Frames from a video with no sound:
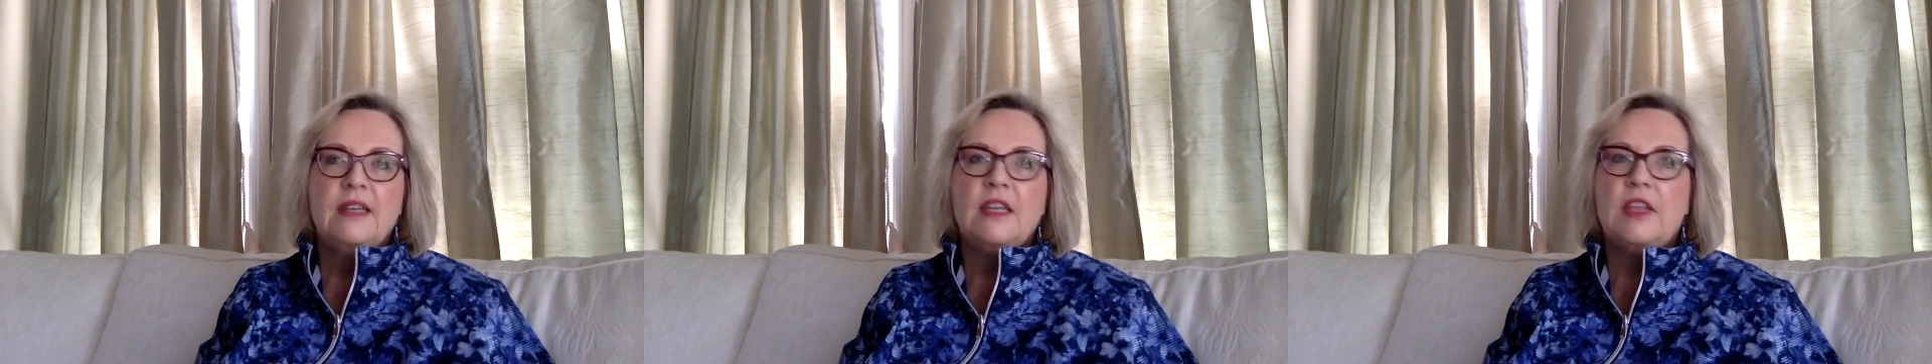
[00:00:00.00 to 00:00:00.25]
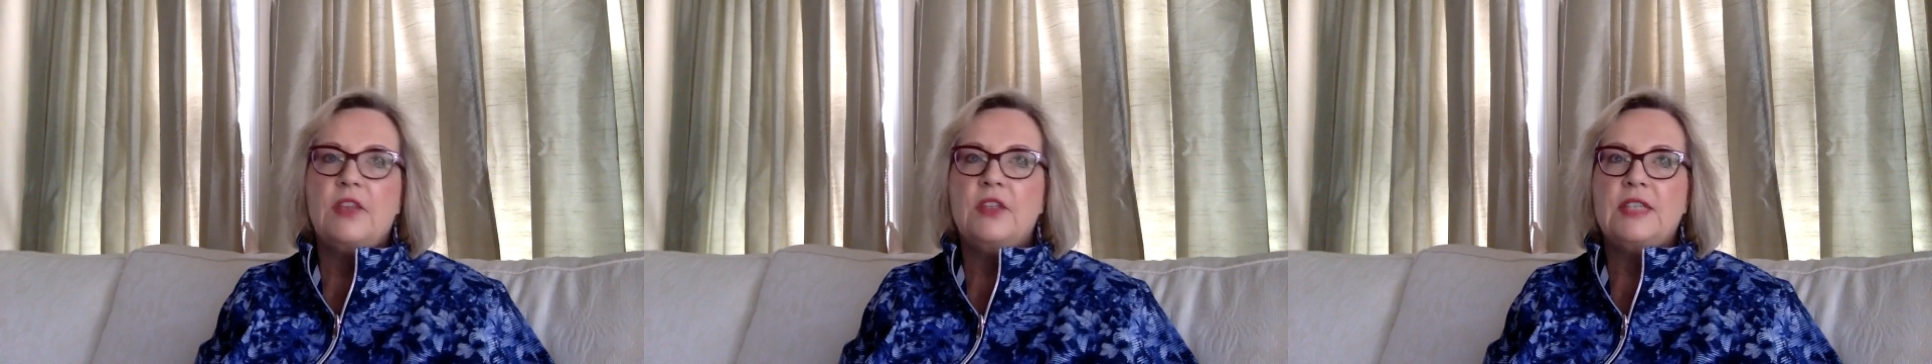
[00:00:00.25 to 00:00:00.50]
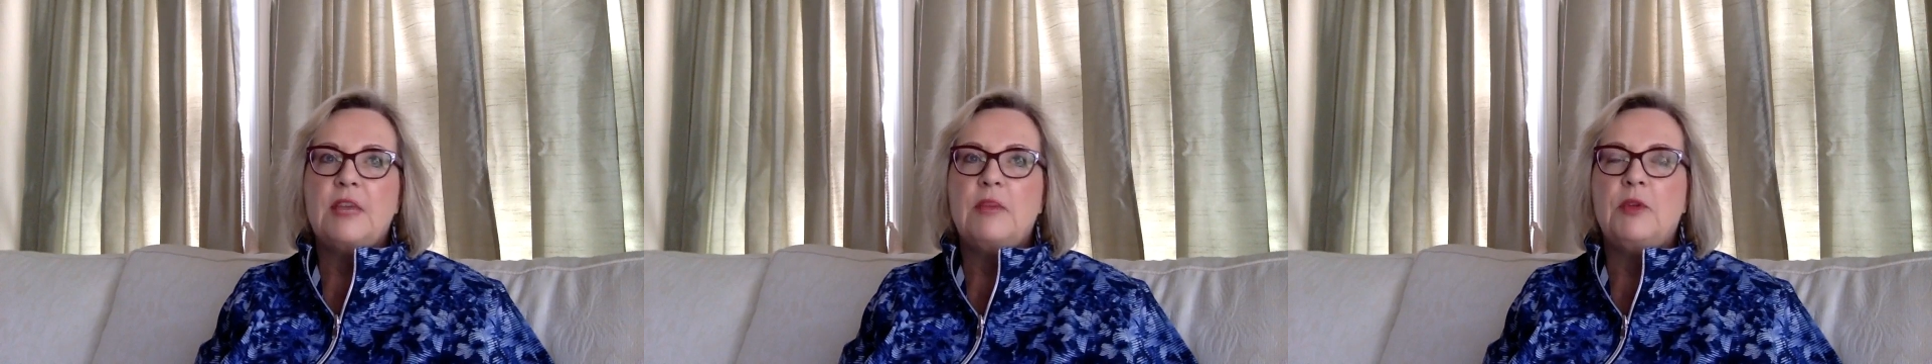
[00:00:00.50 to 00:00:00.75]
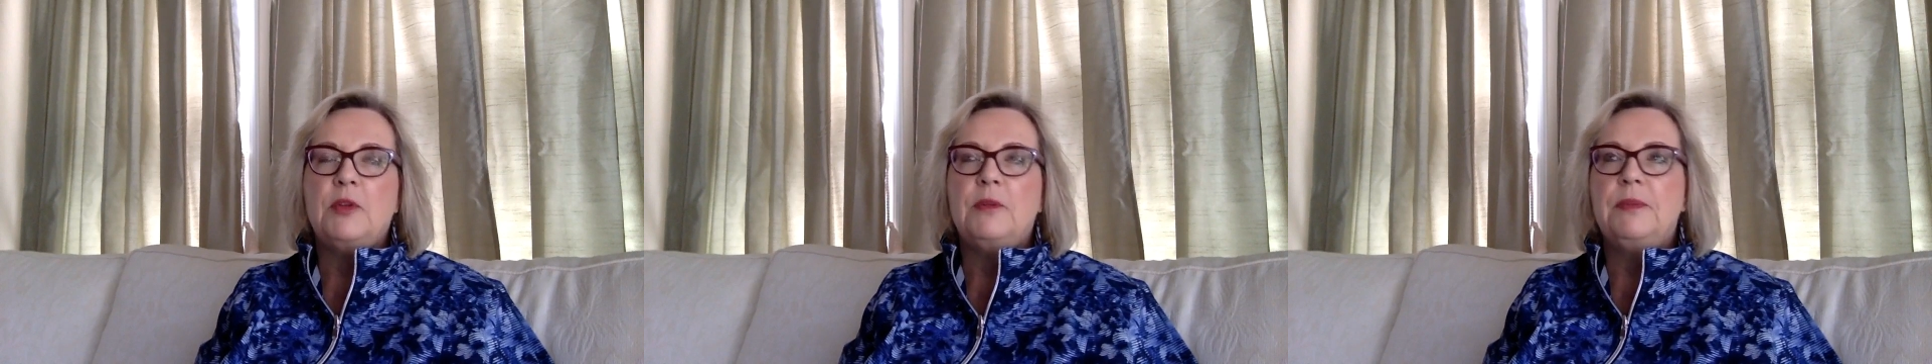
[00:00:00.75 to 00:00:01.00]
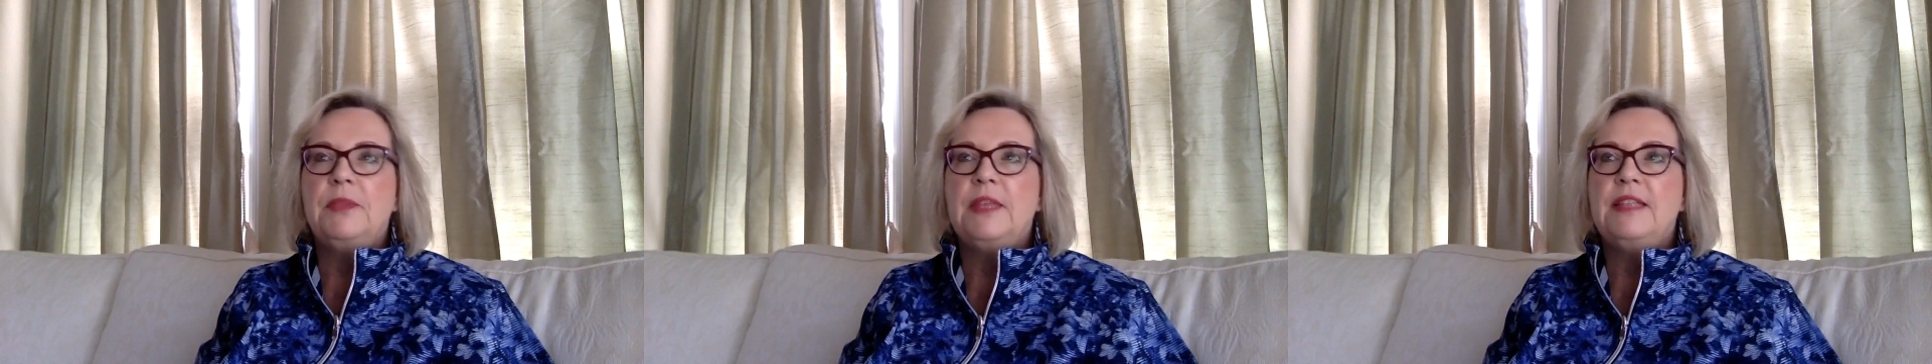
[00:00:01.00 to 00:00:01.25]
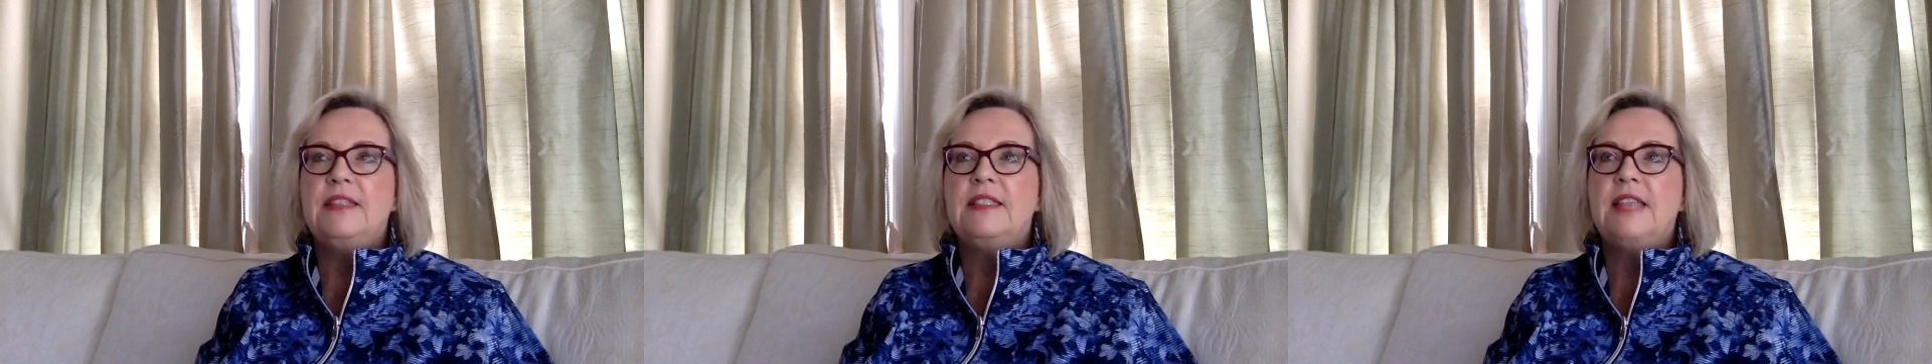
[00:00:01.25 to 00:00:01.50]
Another example,
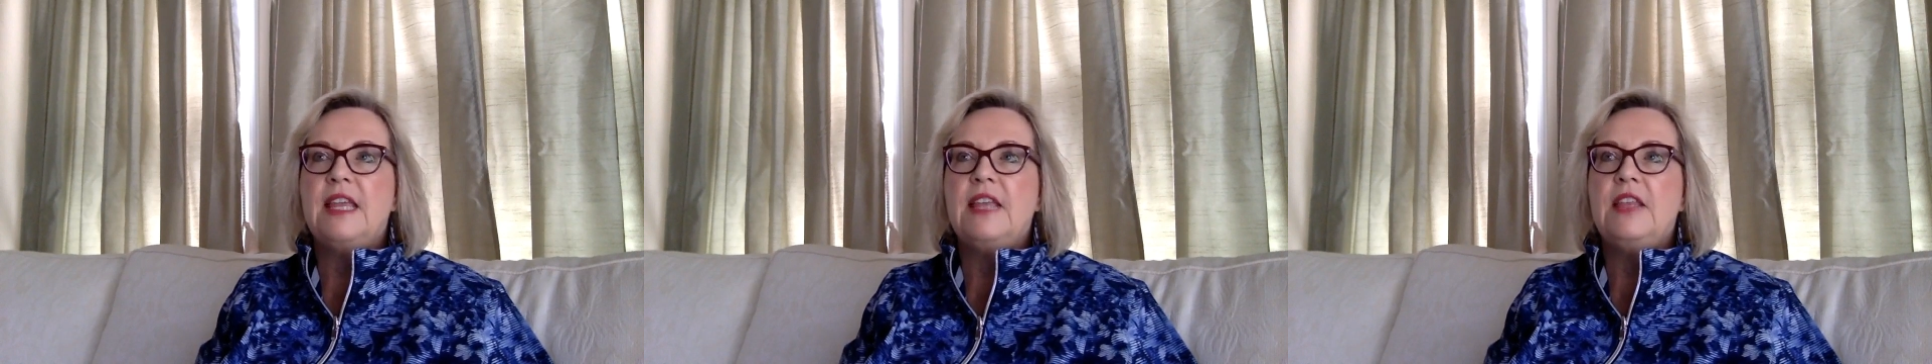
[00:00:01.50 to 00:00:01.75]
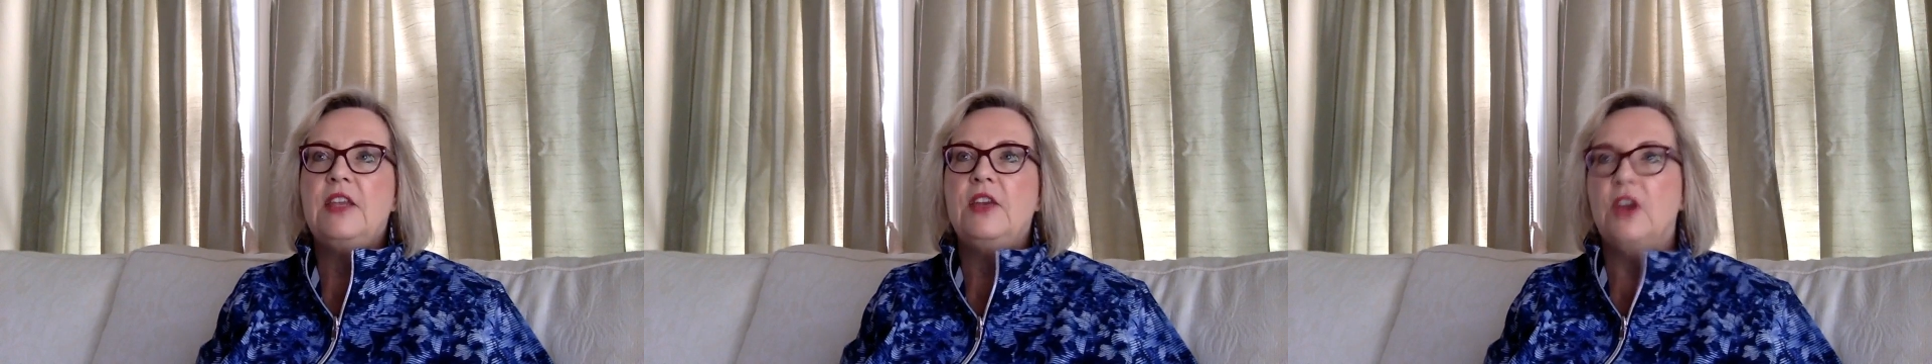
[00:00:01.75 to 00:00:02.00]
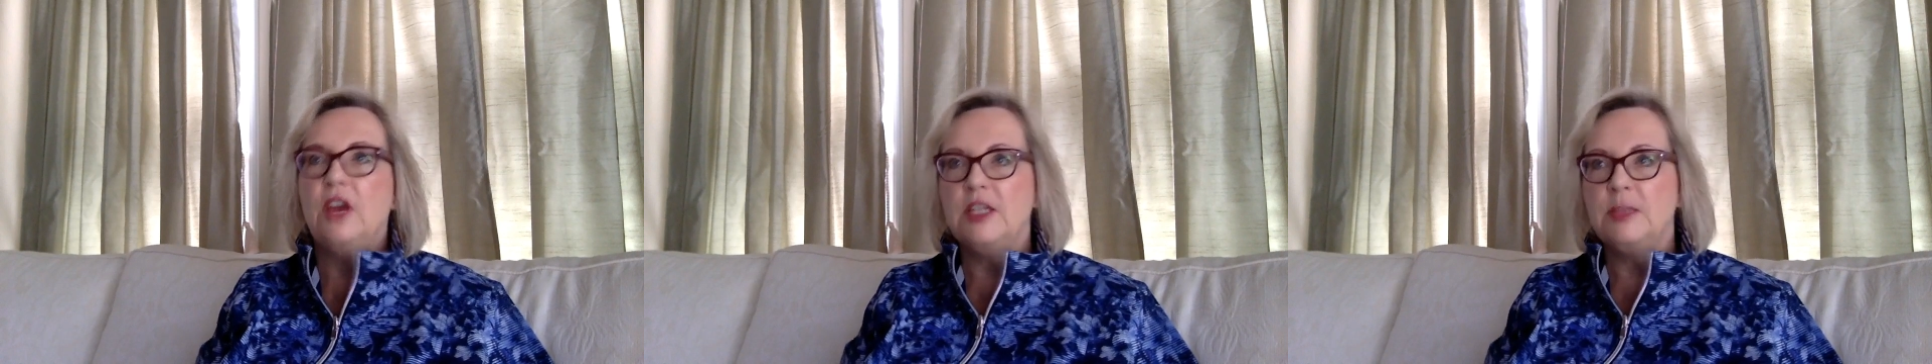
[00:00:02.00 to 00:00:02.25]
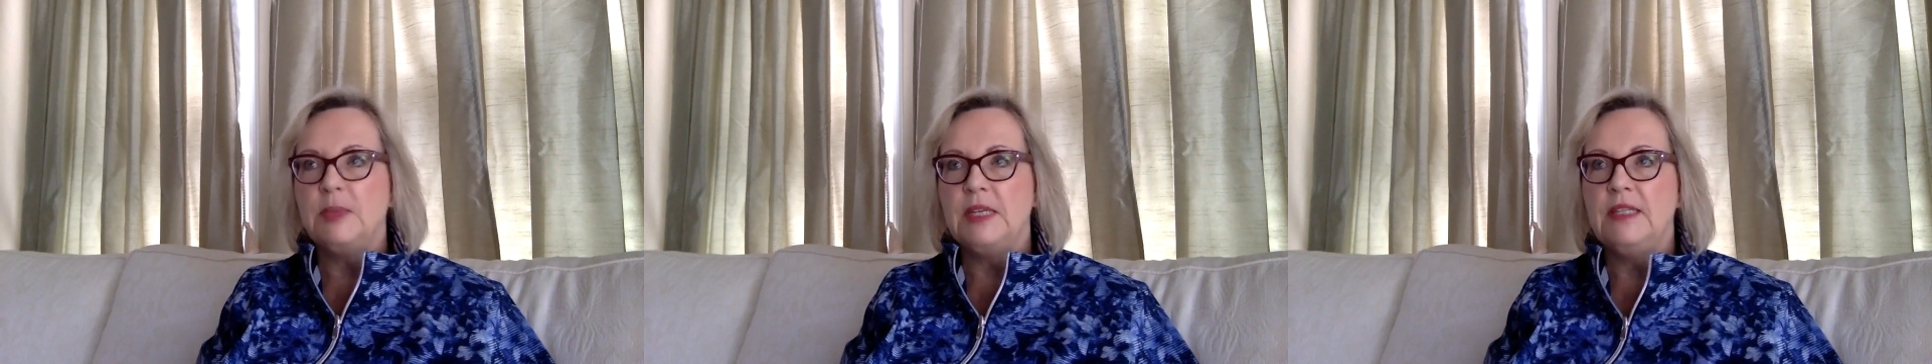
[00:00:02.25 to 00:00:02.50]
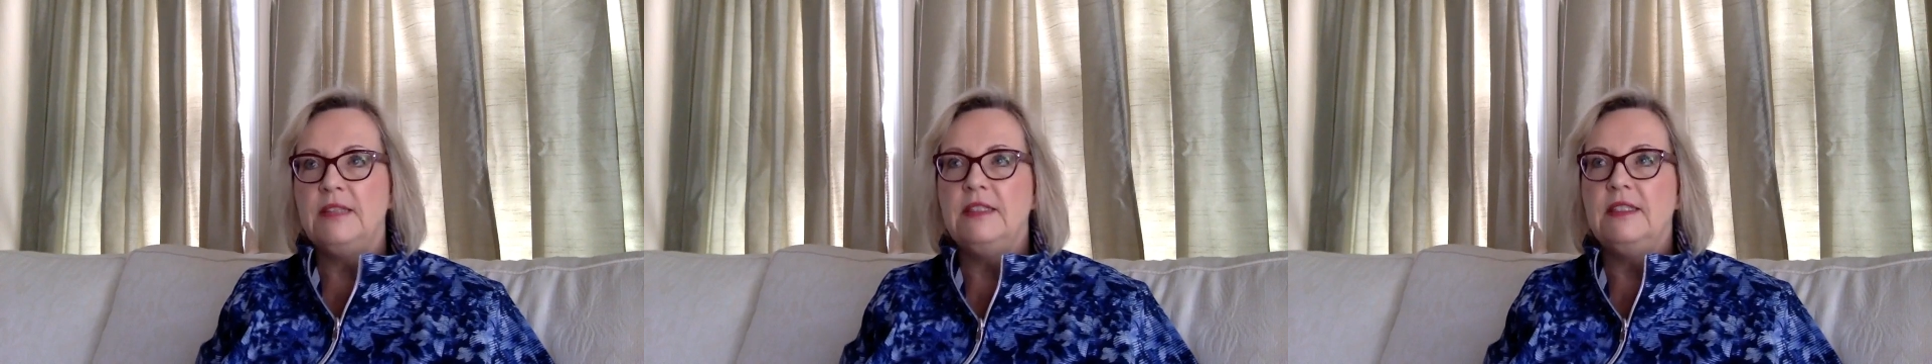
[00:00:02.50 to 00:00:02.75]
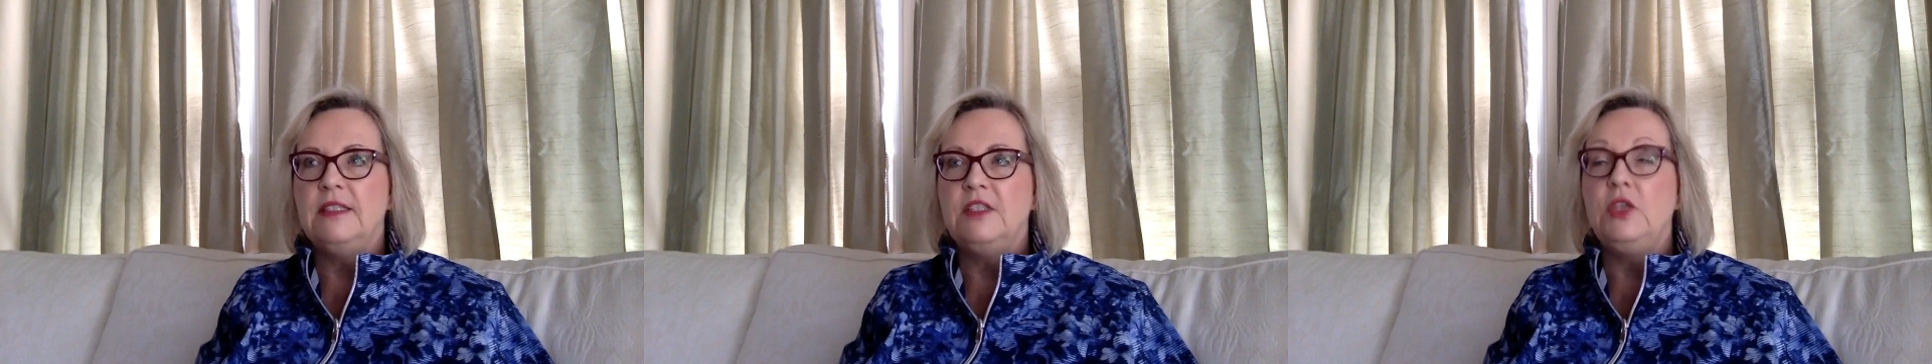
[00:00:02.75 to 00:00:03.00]
let's say that your husband